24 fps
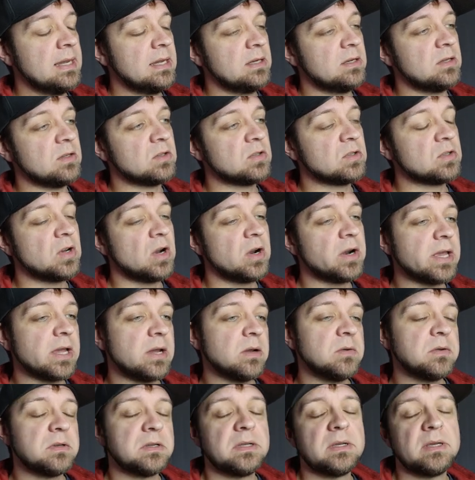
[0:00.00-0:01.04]
to start
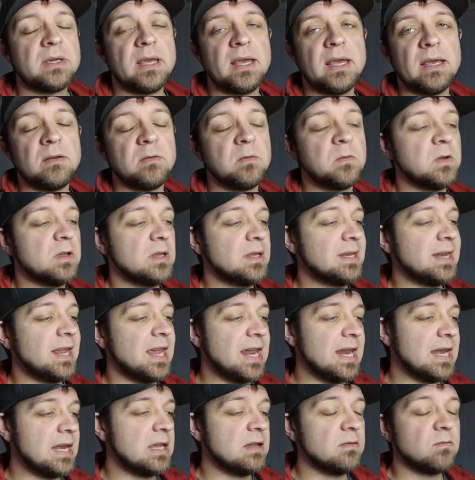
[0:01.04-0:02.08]
out and fill in
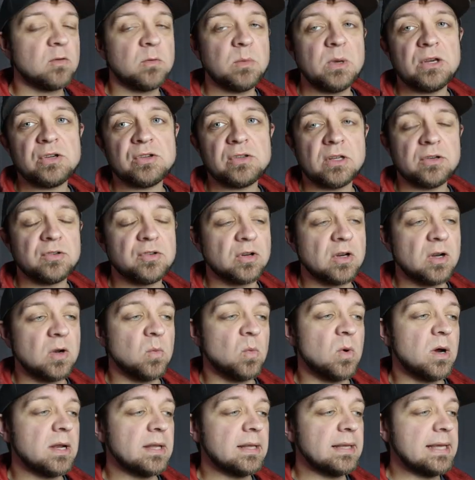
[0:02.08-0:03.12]
any information that you're going to
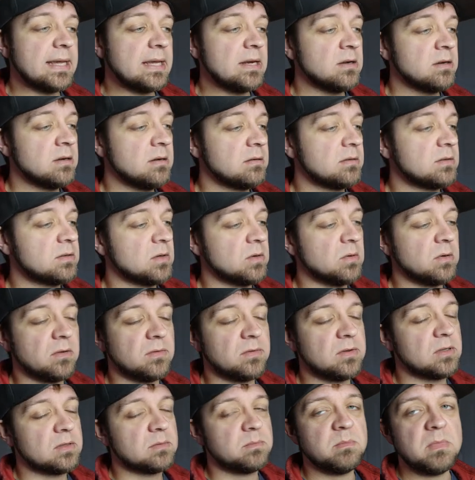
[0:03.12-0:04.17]
want later. So if
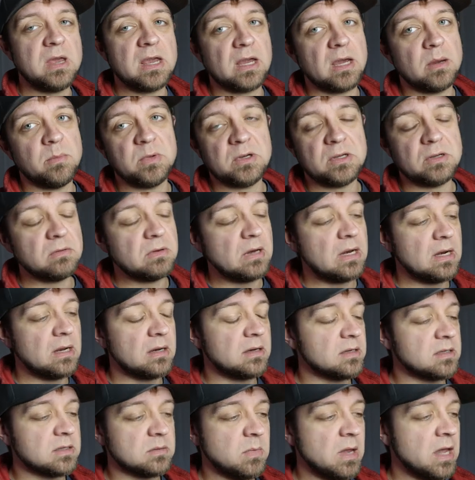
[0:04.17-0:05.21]
just make up a due date, it
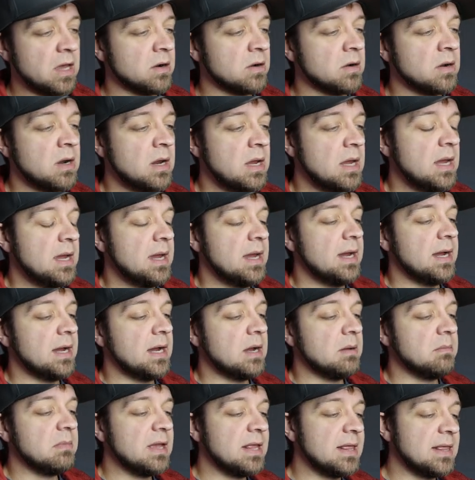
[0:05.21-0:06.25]
doesn't matter.
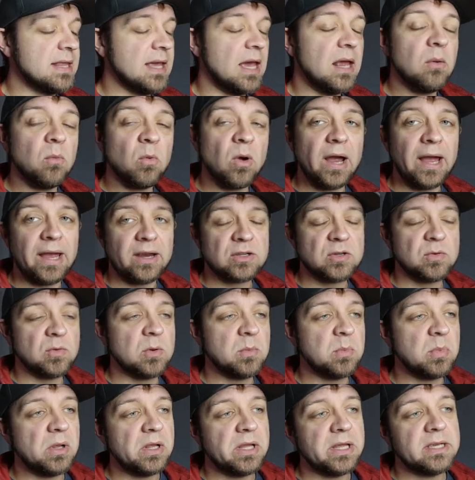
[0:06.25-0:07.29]
And then we'll actually
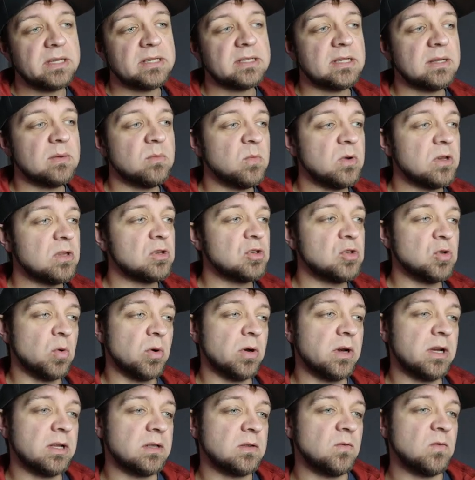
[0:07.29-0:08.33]
replace them with
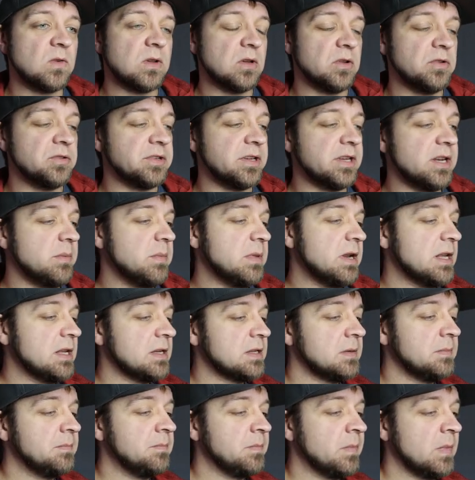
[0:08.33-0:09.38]
shortcuts fields in a
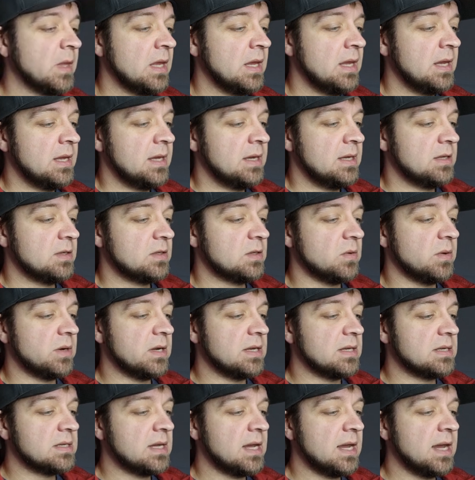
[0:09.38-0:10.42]
minute. So
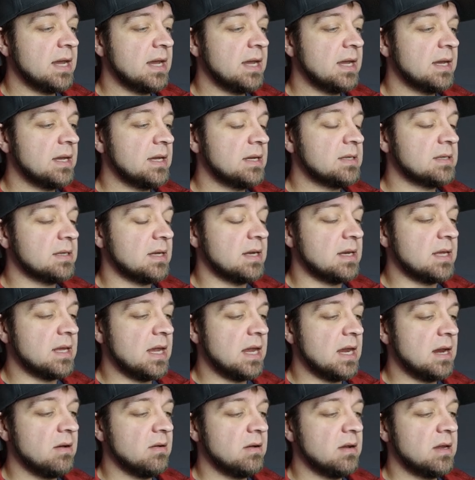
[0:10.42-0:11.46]
any tags, any
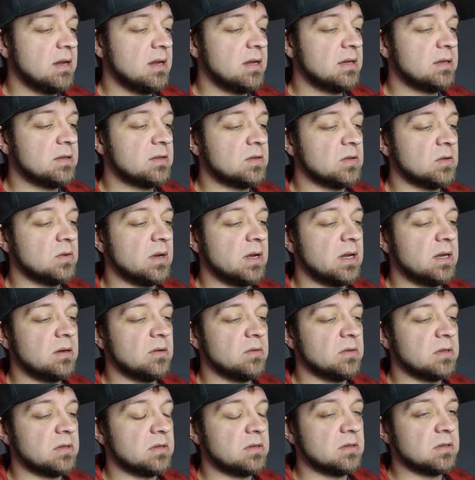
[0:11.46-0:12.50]
area. So I
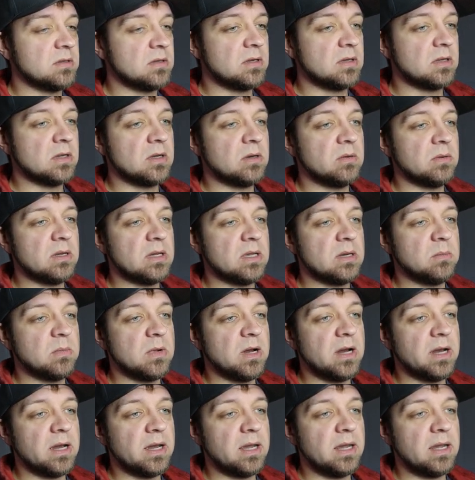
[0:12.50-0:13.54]
know this is going to go in
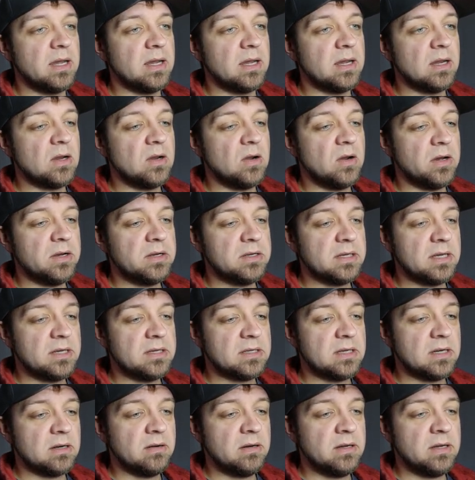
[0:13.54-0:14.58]
my
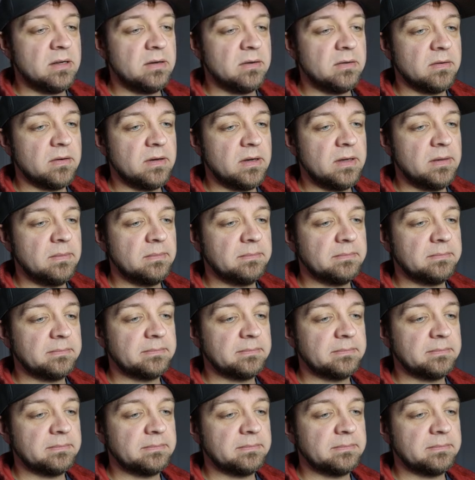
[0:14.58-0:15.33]
content area, right?